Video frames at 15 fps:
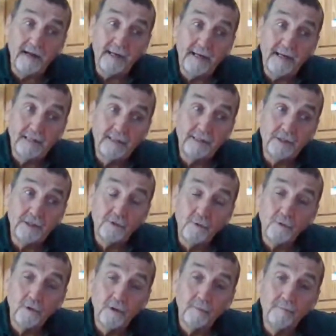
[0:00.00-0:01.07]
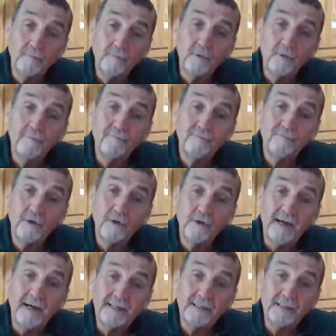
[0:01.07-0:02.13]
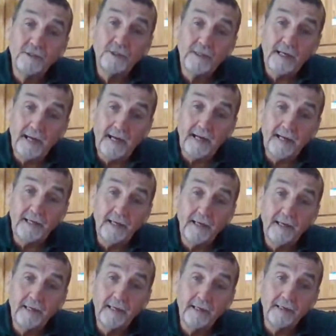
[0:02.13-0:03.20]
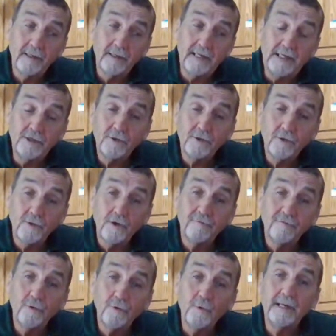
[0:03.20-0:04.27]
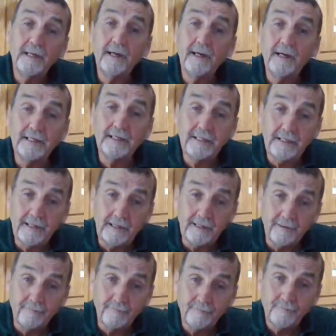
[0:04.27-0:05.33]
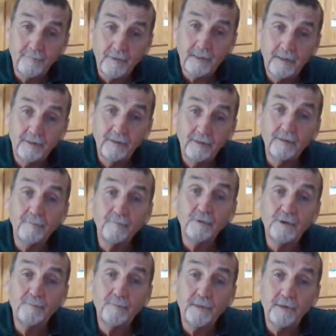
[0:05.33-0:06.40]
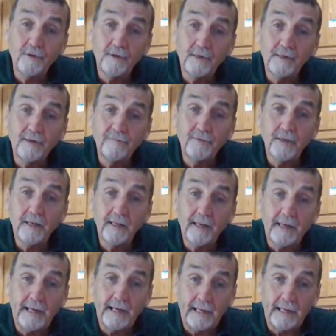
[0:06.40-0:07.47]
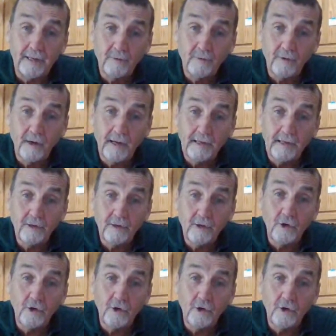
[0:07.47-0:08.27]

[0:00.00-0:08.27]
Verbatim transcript: I had this orb come out of the sky at Easter of 2019. The spirit of the lady, right?